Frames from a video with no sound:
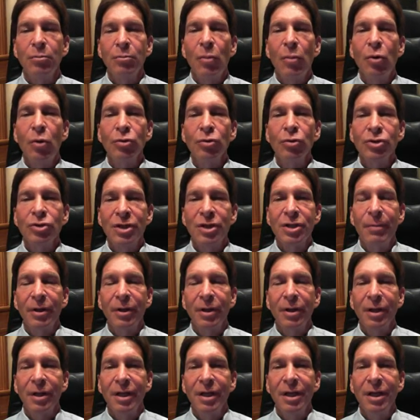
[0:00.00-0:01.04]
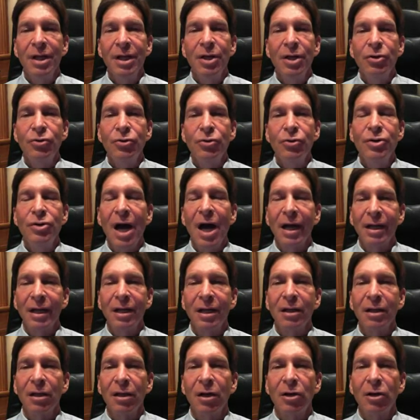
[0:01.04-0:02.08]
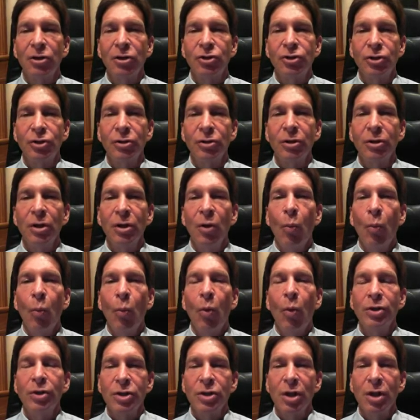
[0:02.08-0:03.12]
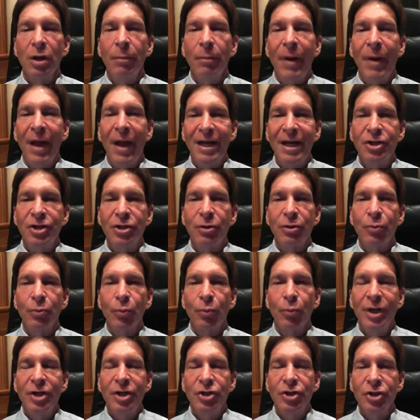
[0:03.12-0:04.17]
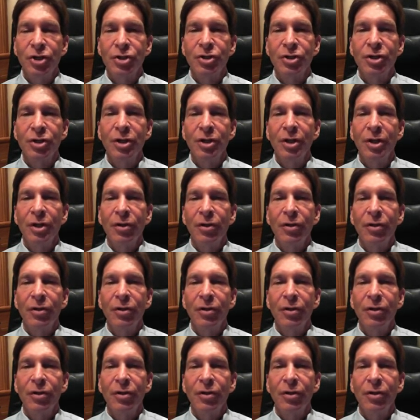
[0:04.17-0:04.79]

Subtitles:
Moles typically do not get larger once a patient reaches